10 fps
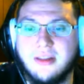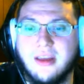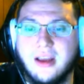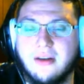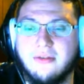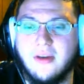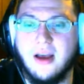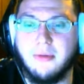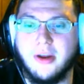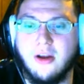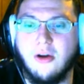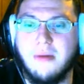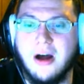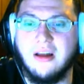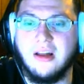think of bringing
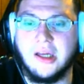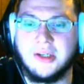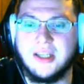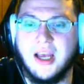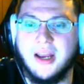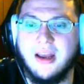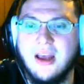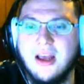Komala alongside